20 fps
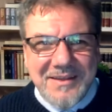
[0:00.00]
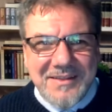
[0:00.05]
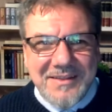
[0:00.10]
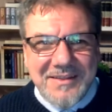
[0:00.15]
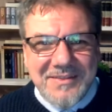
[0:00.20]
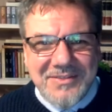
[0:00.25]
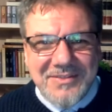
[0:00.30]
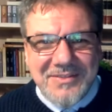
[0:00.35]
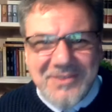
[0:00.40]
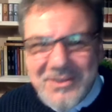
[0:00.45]

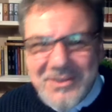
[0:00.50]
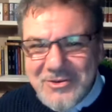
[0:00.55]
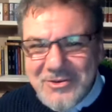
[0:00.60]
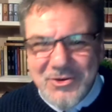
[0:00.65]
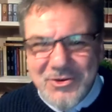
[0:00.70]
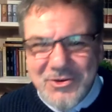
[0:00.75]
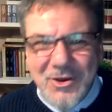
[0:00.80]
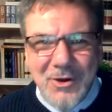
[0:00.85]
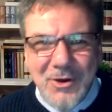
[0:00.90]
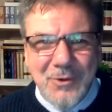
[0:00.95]
this
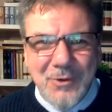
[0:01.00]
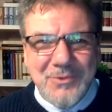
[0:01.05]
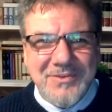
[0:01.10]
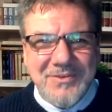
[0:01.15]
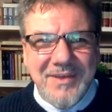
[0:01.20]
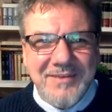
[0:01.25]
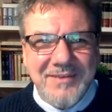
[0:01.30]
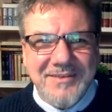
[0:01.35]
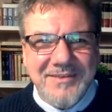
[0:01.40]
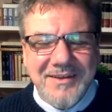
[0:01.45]
shows
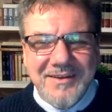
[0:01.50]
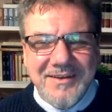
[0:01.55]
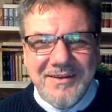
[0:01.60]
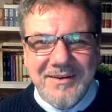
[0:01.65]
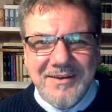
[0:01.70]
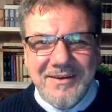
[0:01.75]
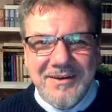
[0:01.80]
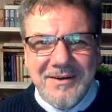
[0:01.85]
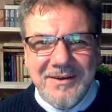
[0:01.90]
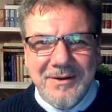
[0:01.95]
that
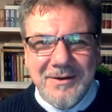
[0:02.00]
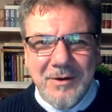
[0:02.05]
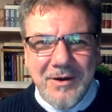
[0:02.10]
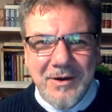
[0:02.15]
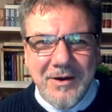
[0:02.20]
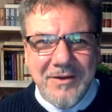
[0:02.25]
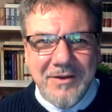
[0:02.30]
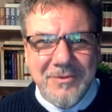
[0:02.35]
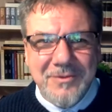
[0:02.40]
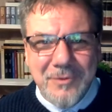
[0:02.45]
a
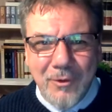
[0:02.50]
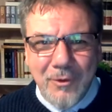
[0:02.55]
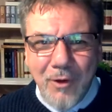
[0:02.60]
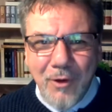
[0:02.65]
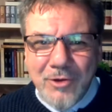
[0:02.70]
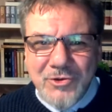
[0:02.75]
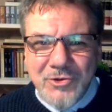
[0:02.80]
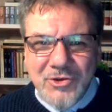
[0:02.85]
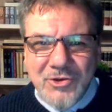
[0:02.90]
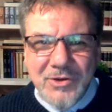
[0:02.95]

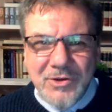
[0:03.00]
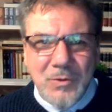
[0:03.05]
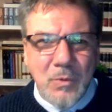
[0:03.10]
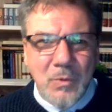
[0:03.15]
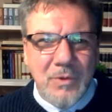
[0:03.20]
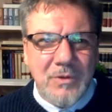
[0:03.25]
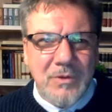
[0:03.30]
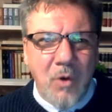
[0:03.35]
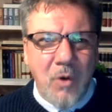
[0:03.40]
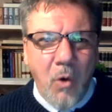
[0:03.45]
theologian
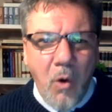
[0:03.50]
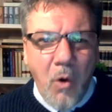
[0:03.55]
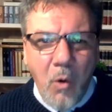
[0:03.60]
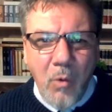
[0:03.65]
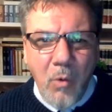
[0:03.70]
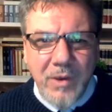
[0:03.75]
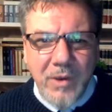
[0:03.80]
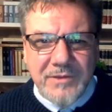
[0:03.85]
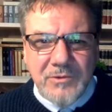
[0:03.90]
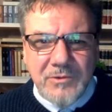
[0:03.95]
would
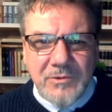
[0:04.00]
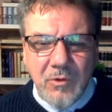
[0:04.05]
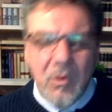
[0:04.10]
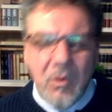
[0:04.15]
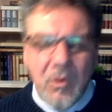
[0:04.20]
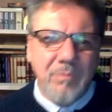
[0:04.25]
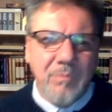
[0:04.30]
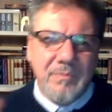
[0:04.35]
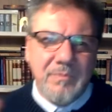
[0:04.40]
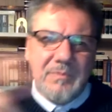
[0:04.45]
always look,
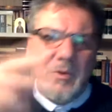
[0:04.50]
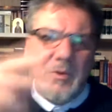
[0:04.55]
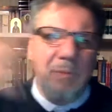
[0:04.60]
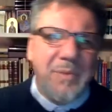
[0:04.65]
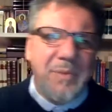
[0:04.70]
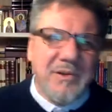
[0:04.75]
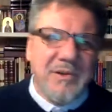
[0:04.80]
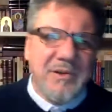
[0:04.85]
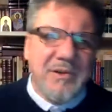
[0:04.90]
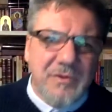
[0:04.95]
or a
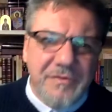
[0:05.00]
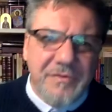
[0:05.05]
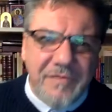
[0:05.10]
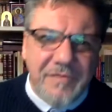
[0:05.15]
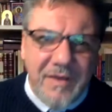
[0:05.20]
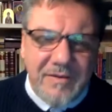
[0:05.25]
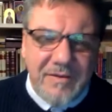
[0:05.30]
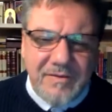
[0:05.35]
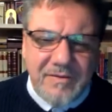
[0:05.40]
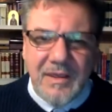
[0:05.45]
person of
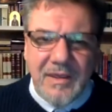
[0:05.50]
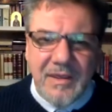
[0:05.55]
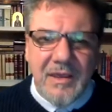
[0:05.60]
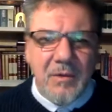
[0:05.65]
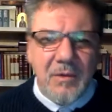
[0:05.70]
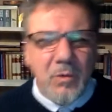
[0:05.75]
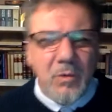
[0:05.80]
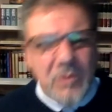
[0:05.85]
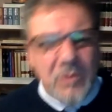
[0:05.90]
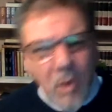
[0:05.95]
faith,
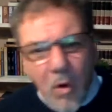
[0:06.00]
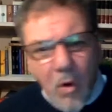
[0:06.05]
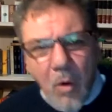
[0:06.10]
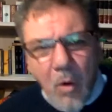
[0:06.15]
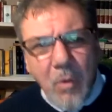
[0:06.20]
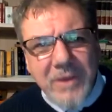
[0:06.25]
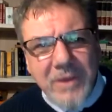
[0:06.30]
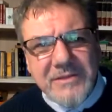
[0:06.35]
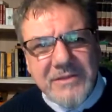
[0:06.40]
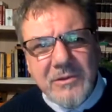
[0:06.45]
would
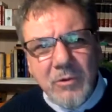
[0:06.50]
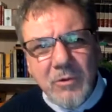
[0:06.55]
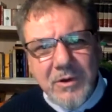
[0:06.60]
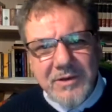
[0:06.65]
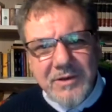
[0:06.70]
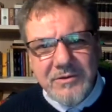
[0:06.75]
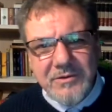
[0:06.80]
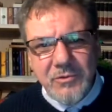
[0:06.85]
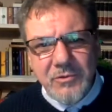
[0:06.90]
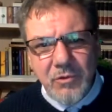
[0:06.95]
always look
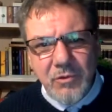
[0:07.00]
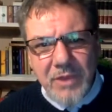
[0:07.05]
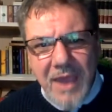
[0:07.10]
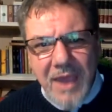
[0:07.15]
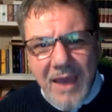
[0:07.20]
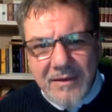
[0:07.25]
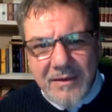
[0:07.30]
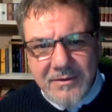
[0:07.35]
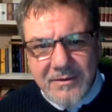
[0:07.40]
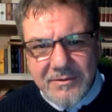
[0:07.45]
at
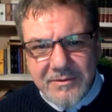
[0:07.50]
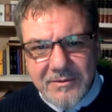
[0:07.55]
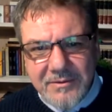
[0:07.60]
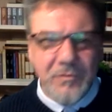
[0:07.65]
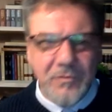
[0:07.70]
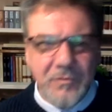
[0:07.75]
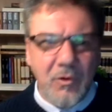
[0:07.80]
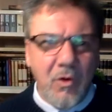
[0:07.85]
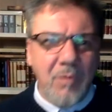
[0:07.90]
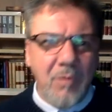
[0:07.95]
reality
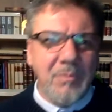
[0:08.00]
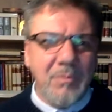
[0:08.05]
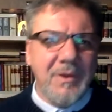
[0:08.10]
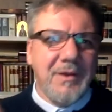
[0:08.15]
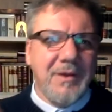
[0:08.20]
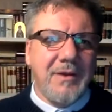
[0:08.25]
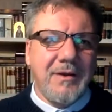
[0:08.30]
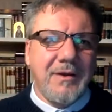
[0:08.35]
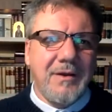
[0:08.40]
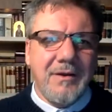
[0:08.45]
from
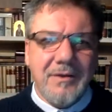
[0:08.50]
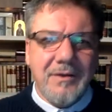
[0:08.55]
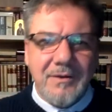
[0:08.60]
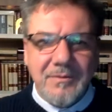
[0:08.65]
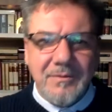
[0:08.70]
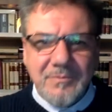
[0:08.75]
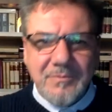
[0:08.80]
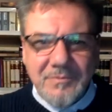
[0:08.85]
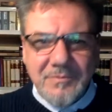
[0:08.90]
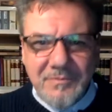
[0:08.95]

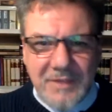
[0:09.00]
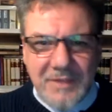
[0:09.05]
the